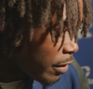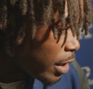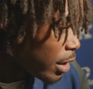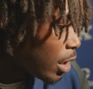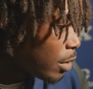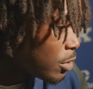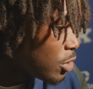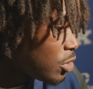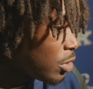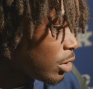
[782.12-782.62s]
Find
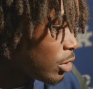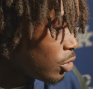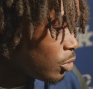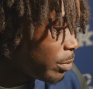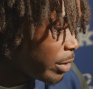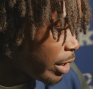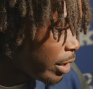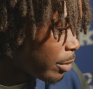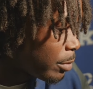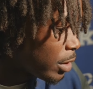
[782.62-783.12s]
out what you can do
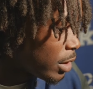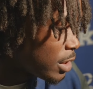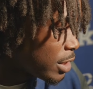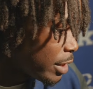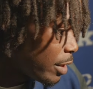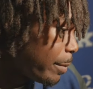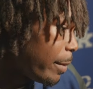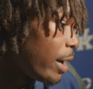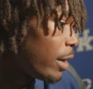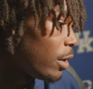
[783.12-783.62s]
better because
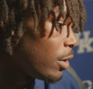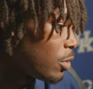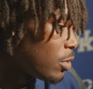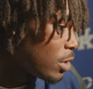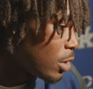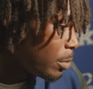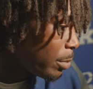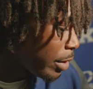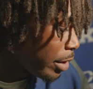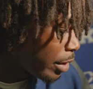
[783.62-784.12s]
everybody can do
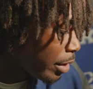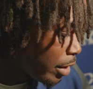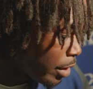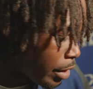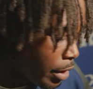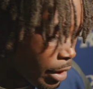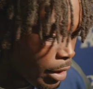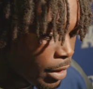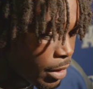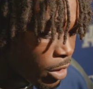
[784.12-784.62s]
something better.
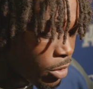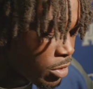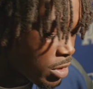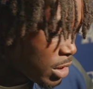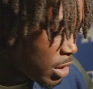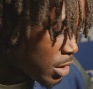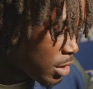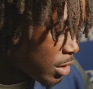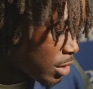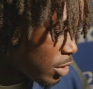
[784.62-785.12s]
Don't
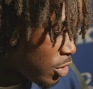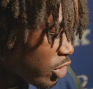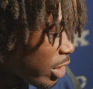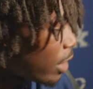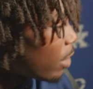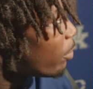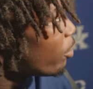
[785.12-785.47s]
just try